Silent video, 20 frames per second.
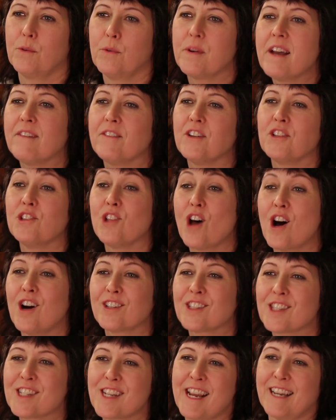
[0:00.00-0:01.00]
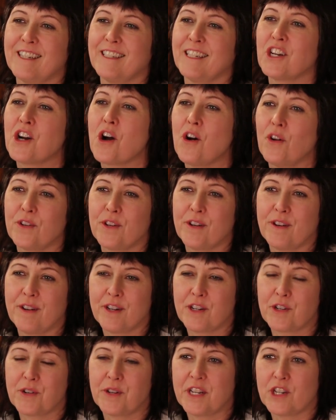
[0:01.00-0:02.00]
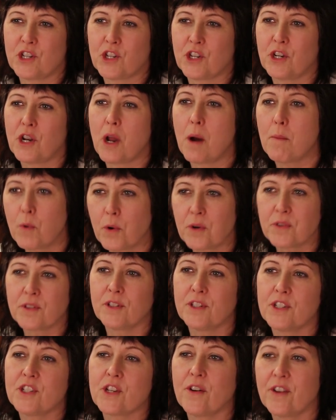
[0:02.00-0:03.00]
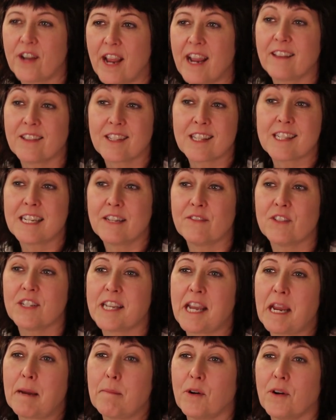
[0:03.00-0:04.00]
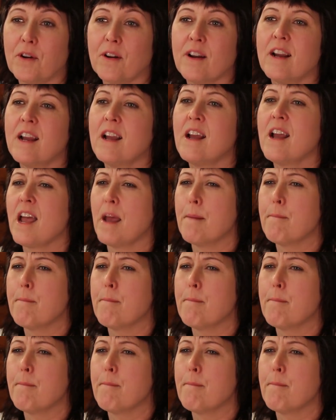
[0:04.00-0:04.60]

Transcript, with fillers: We have a long-standing culinary tradition aboard the Ladona and the Stephen Taber,